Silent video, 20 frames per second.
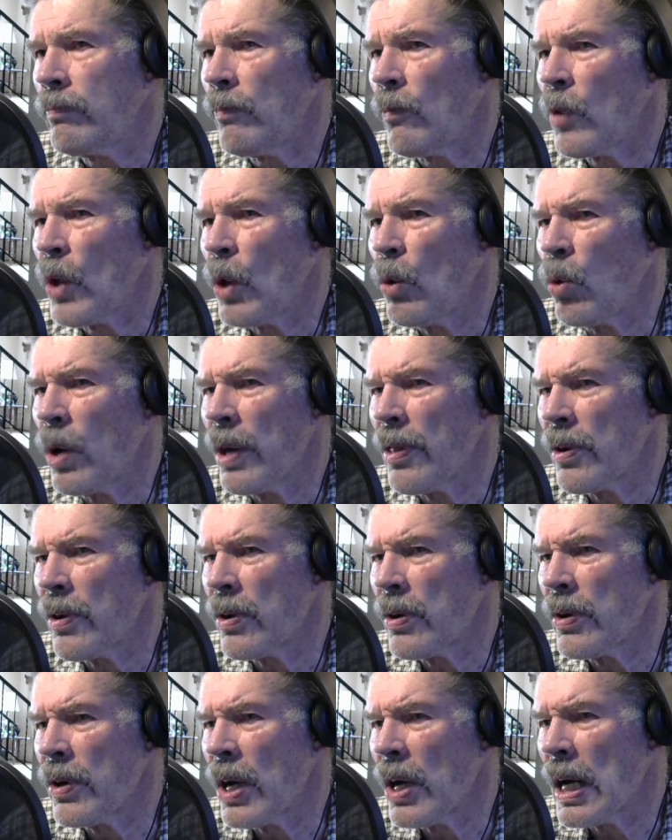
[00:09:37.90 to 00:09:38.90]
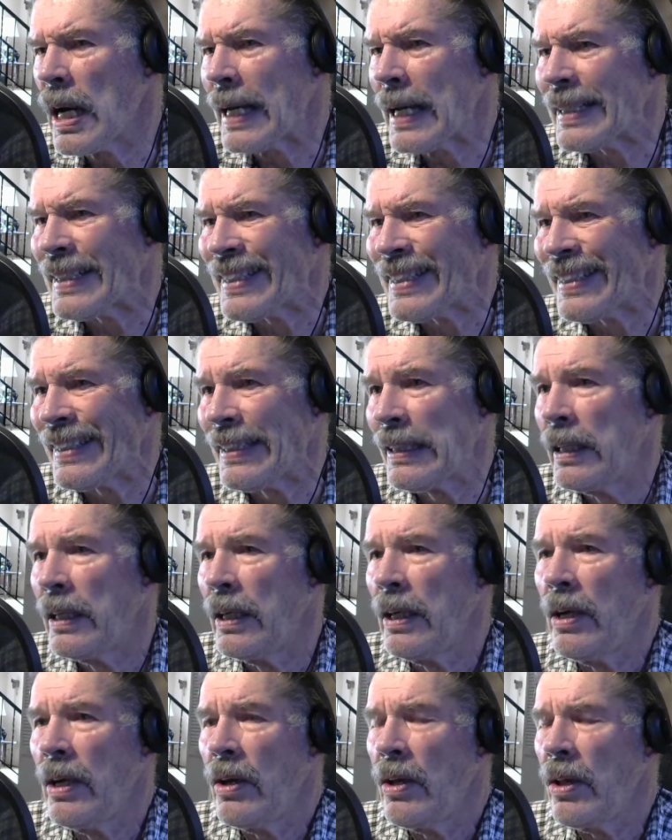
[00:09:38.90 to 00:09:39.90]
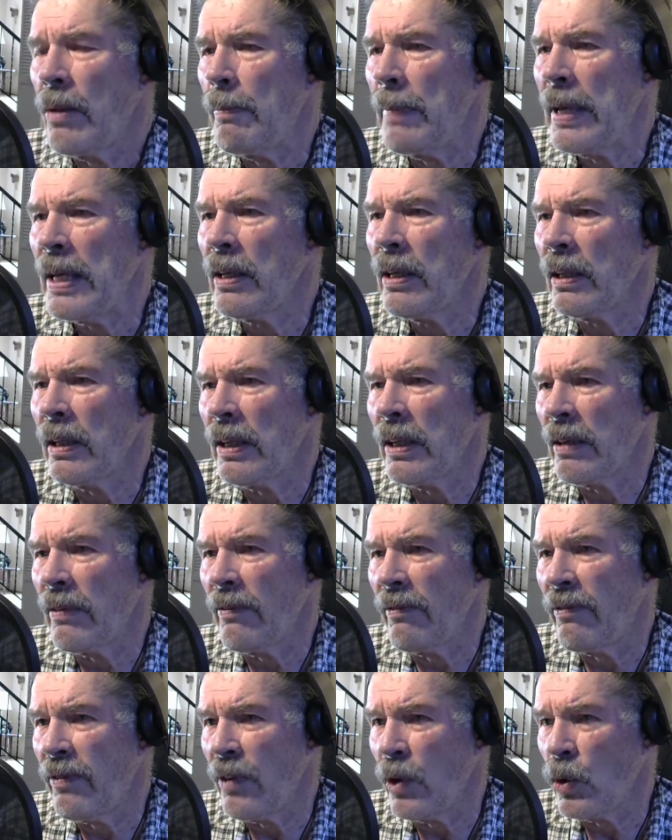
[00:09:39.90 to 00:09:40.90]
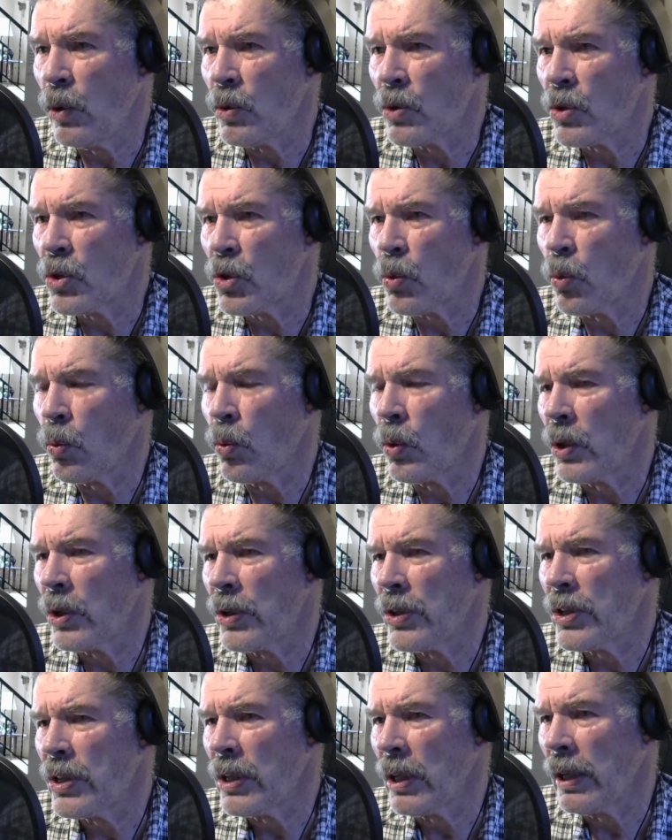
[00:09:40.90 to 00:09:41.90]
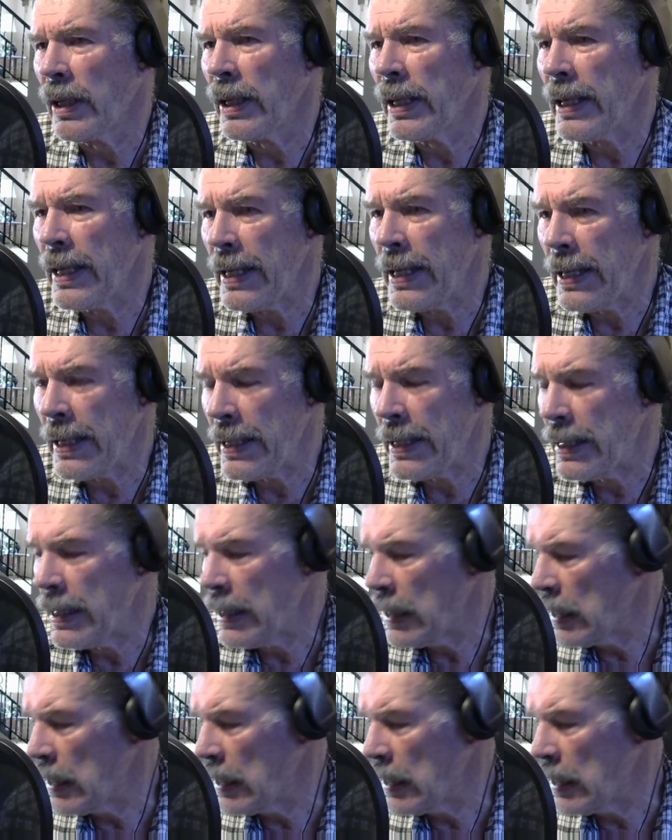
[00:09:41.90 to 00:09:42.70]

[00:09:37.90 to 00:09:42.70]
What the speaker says: whether or not mail-in votes were delayed